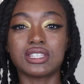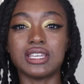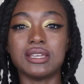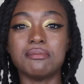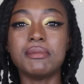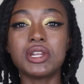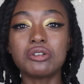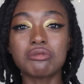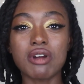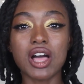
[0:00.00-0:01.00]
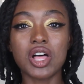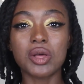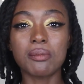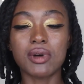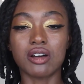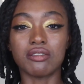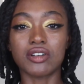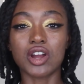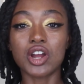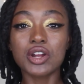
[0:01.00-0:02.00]
the middle realm
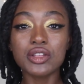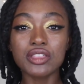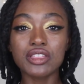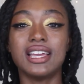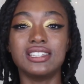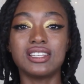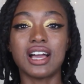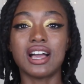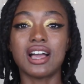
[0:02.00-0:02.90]
of earth and